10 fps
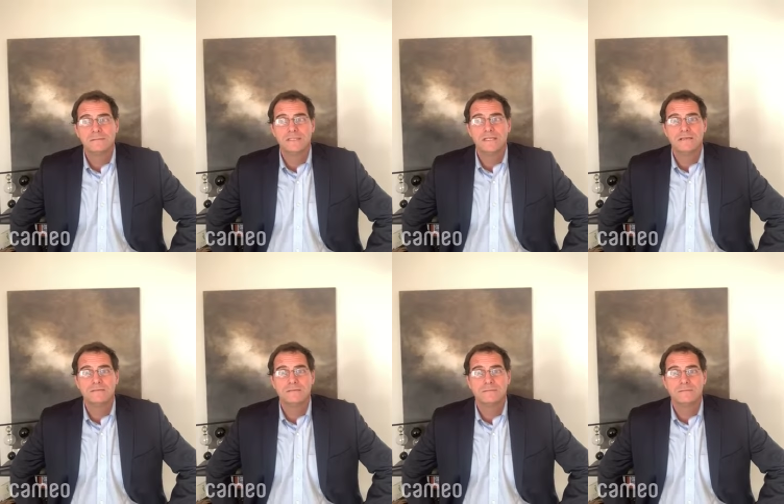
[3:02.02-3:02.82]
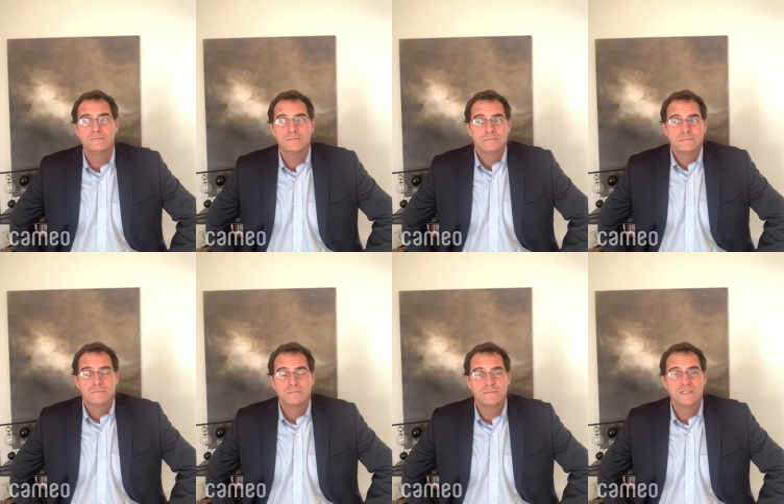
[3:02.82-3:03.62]
You know,
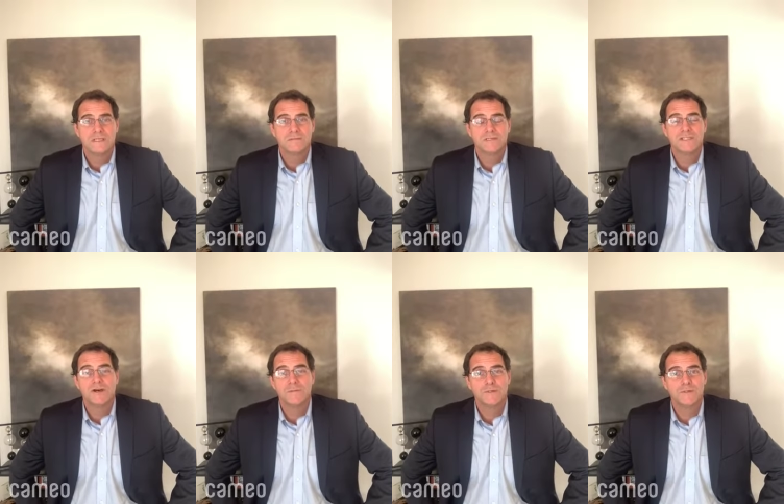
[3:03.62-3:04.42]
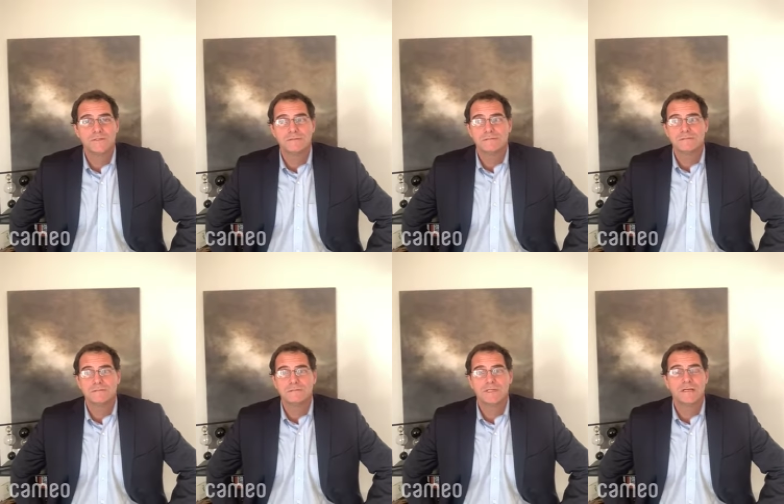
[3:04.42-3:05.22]
they're going to be sculptors.
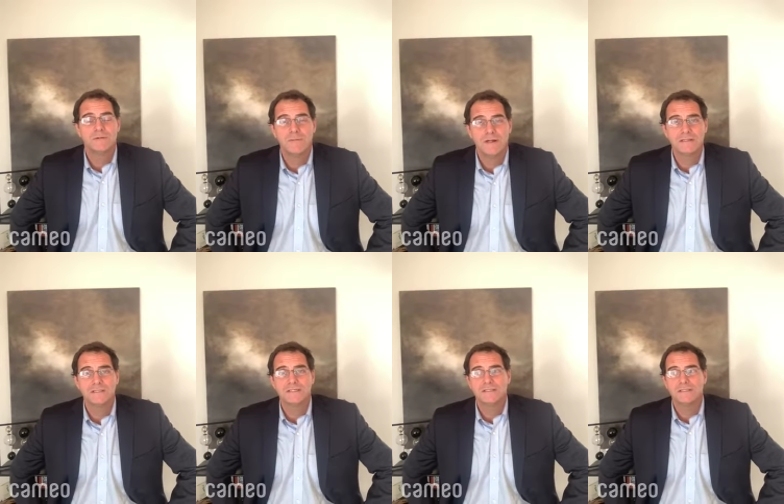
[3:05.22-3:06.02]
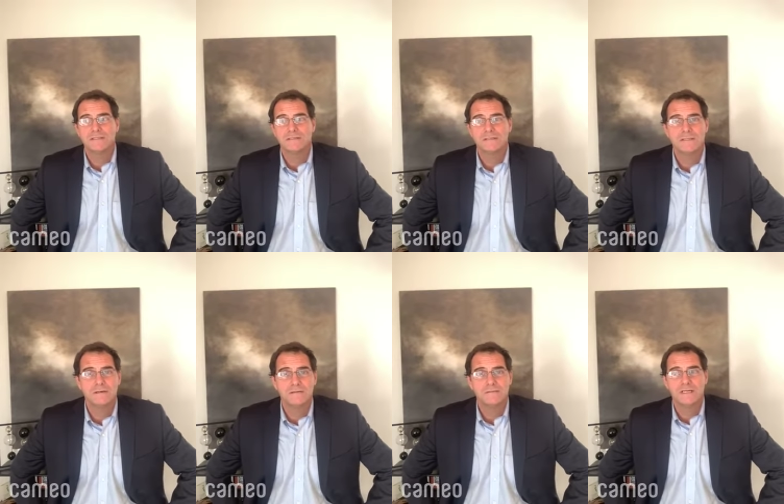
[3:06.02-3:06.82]
They're going to be politicians. You
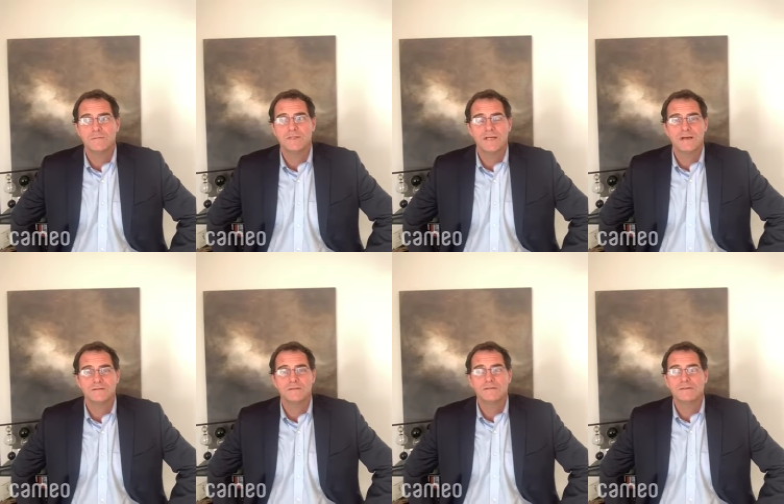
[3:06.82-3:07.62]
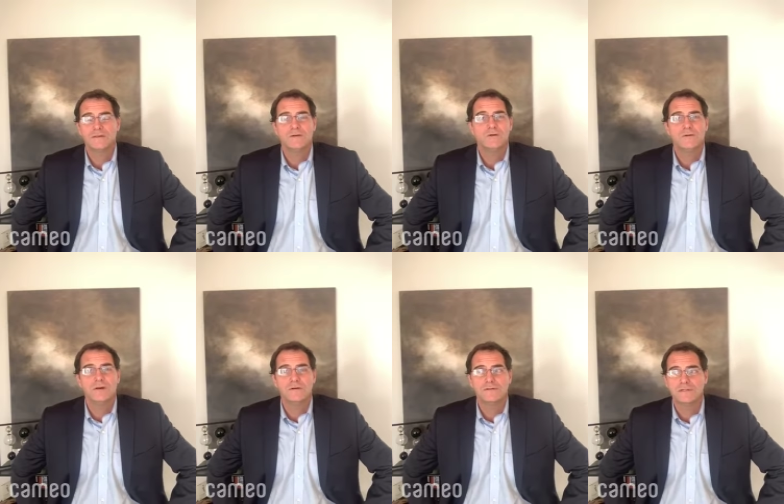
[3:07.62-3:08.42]
know, they're going to be doctors. Who
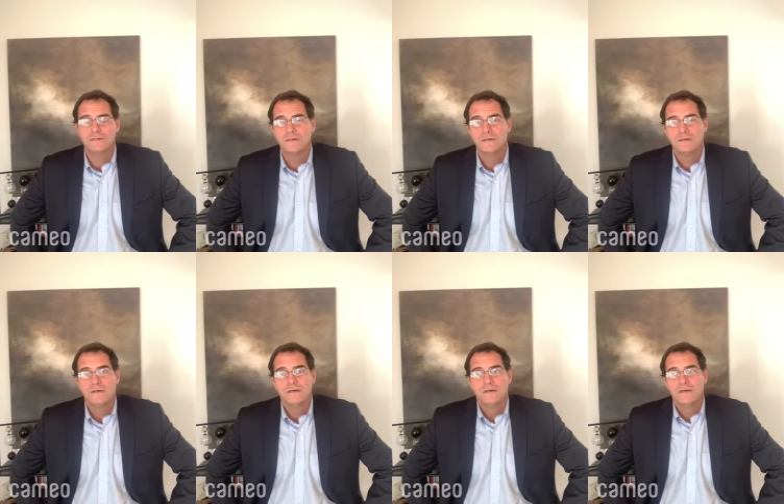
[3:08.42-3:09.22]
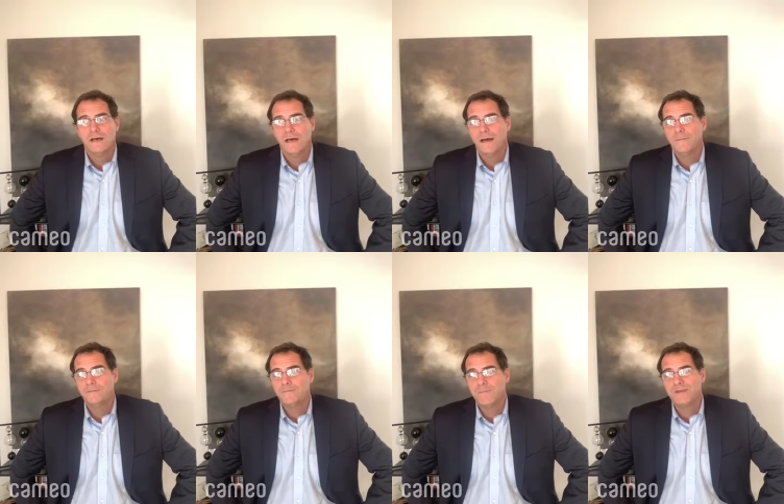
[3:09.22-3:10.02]
knows?
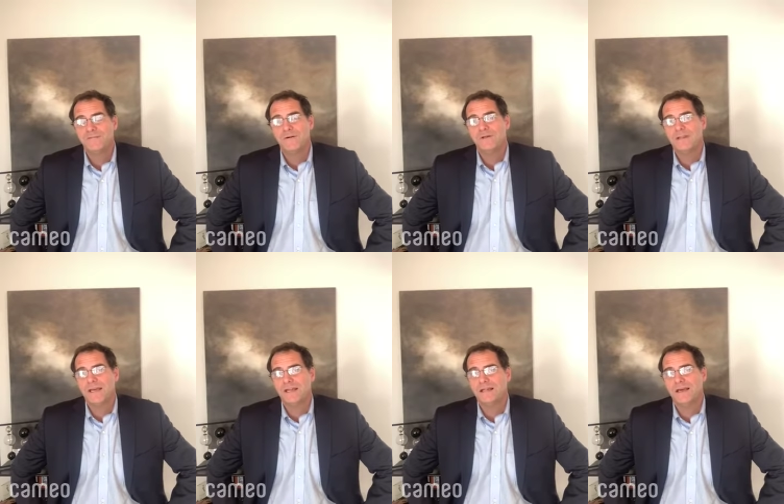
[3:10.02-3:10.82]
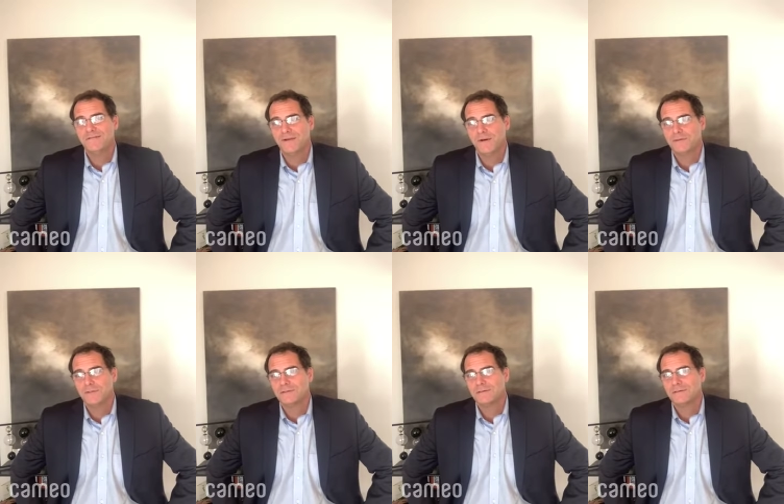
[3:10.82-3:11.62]
Um, if only they had a life coach.